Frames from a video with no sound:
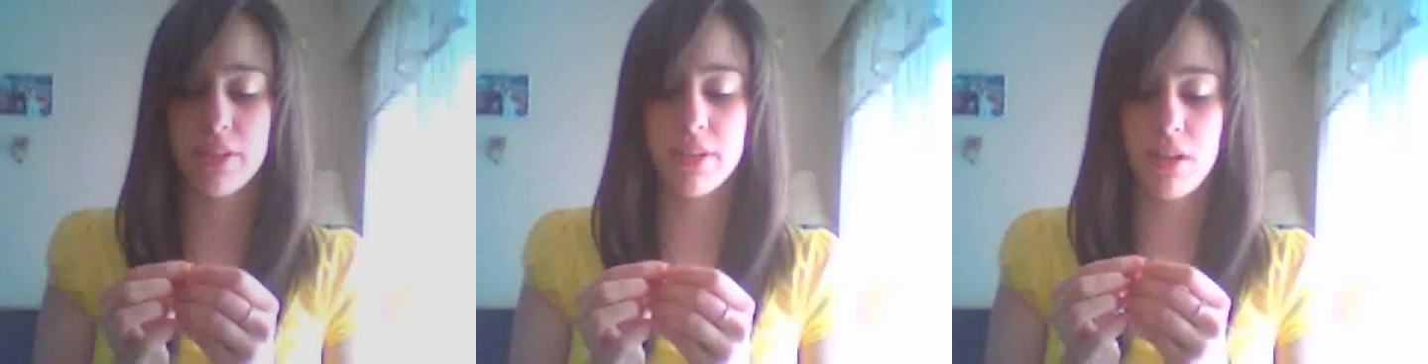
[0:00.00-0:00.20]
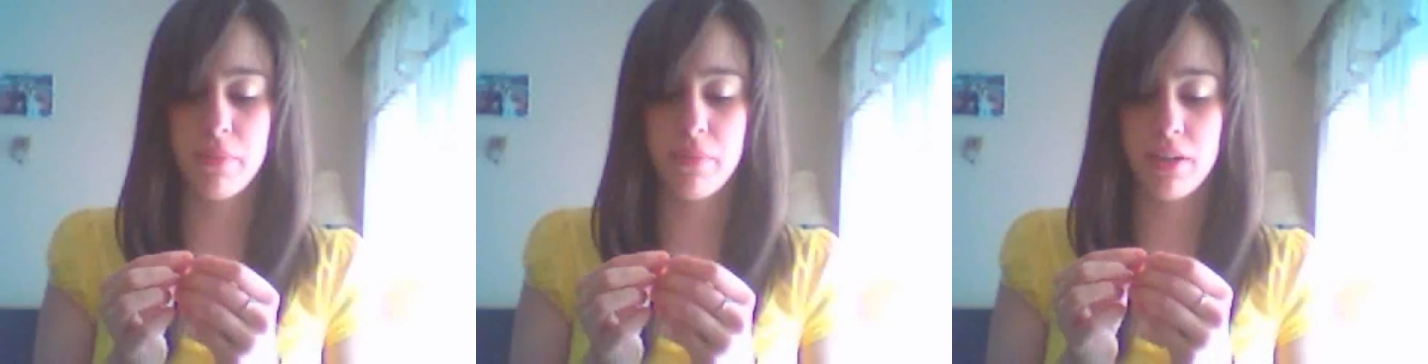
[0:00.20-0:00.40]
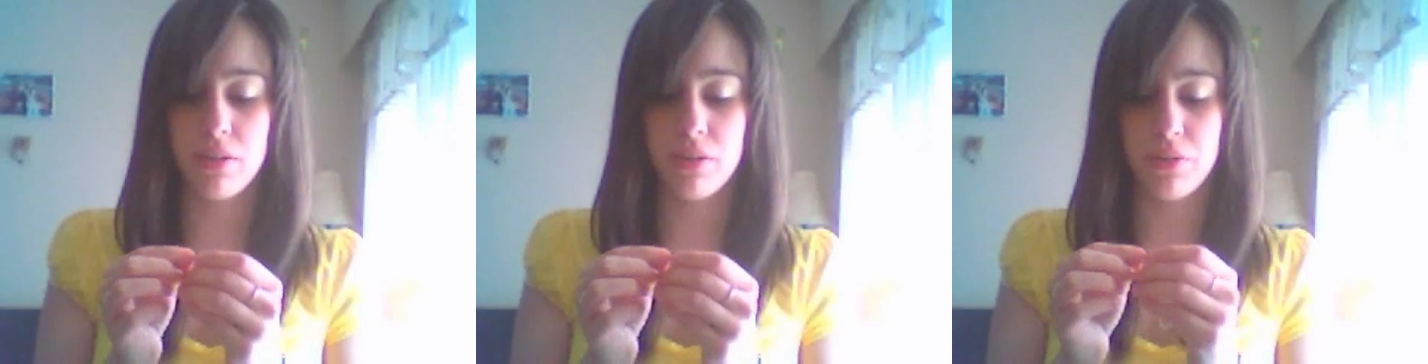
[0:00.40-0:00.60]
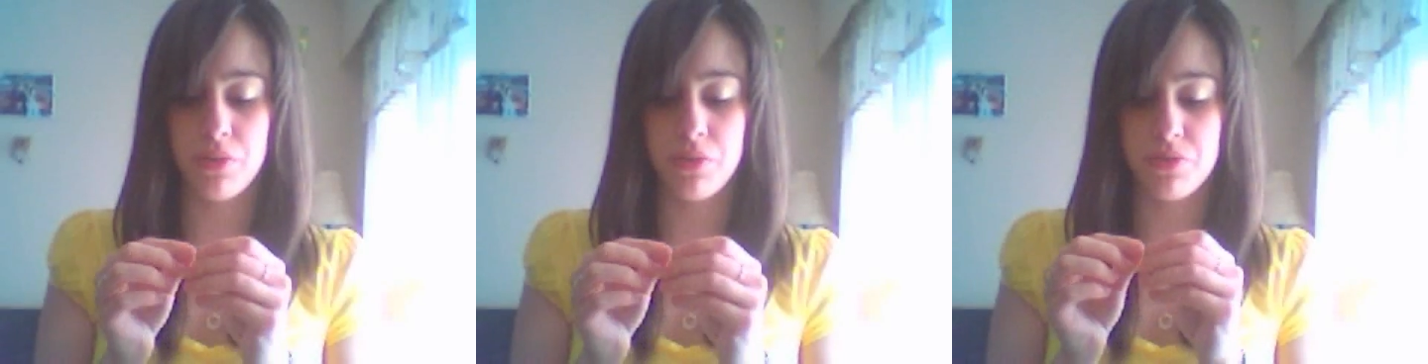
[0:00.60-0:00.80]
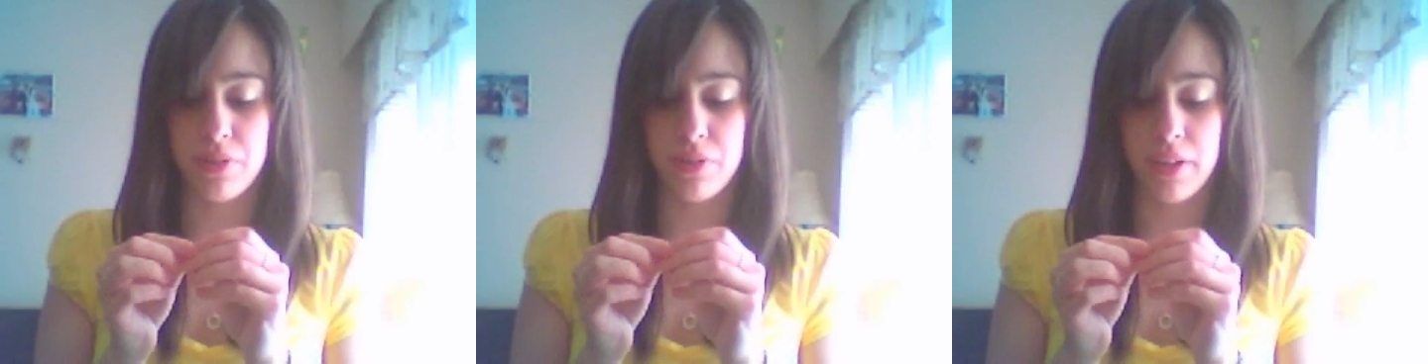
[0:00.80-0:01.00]
took out my
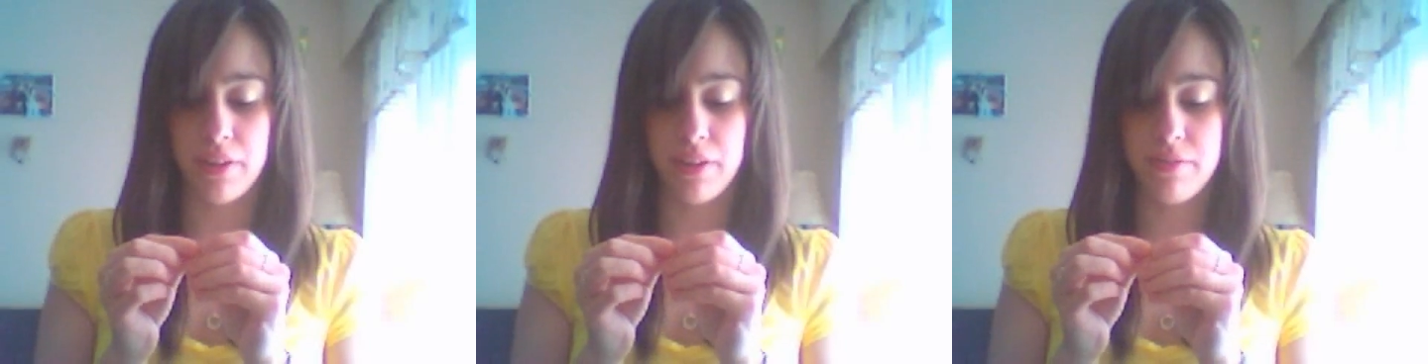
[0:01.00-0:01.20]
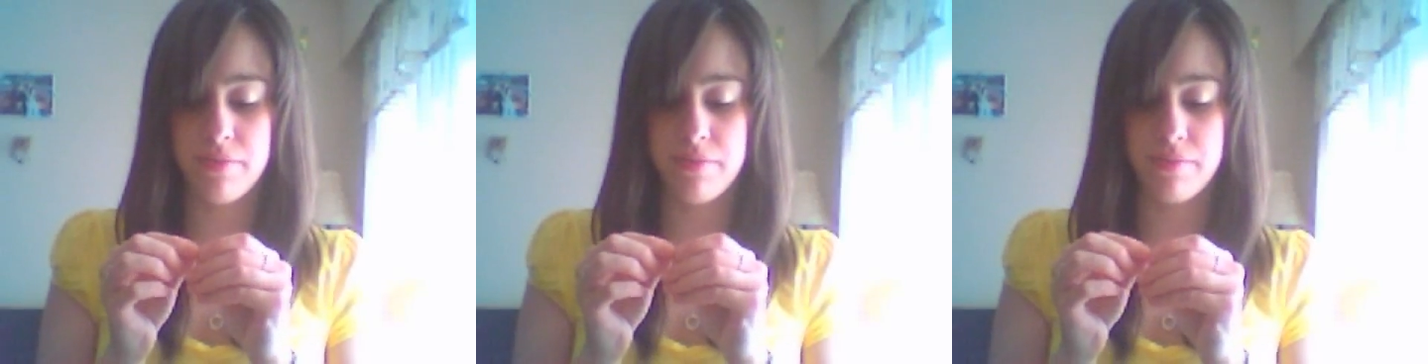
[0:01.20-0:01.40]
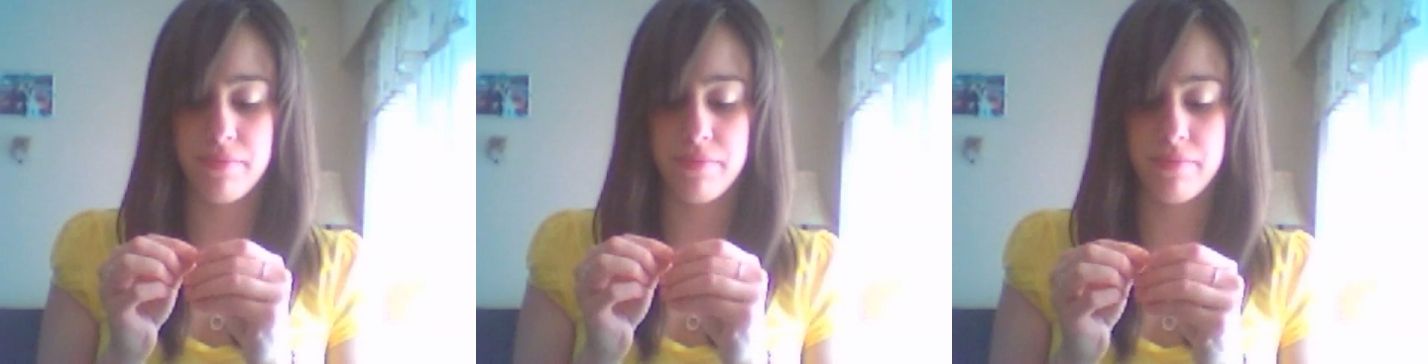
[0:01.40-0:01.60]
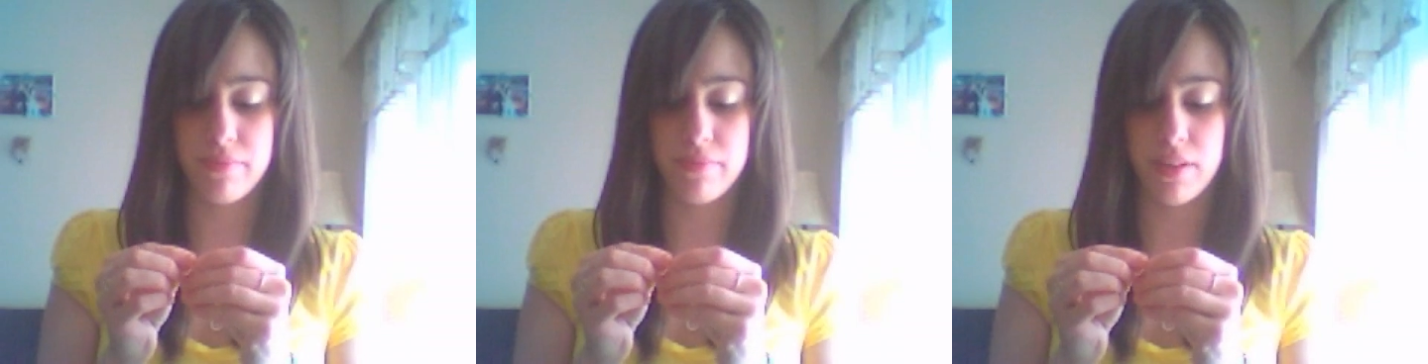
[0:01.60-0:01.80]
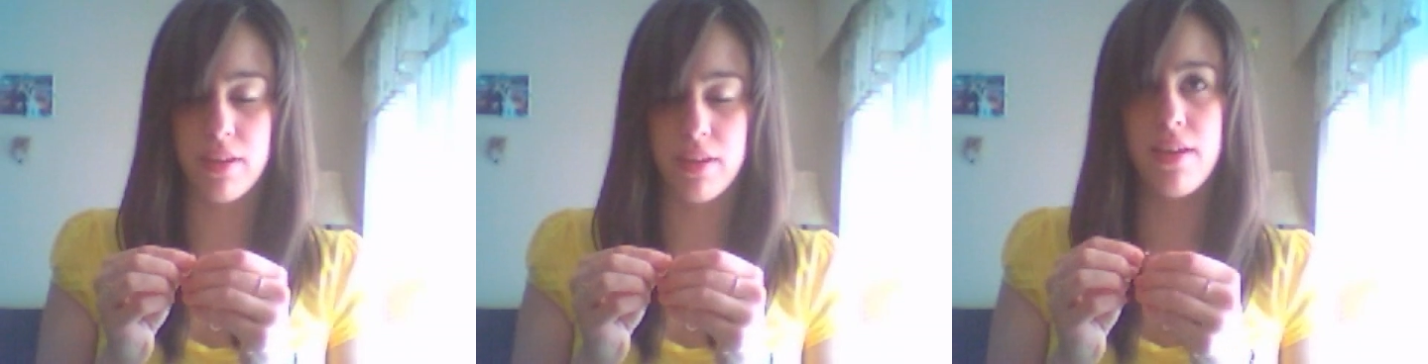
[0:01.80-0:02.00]
nose ring,
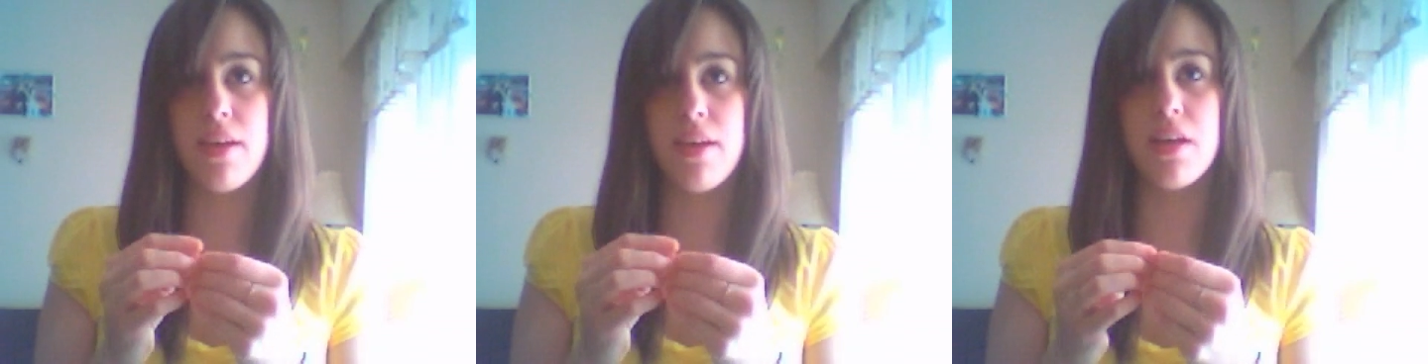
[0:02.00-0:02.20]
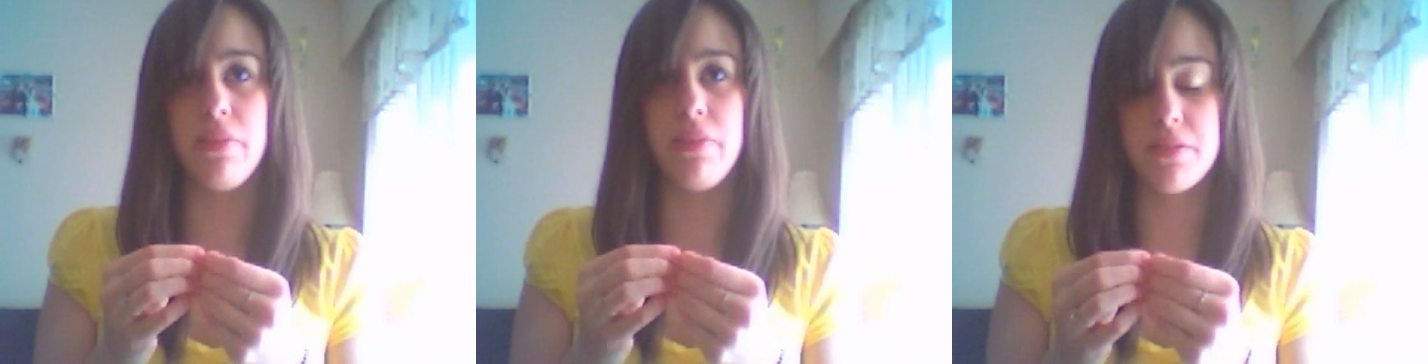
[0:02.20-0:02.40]
and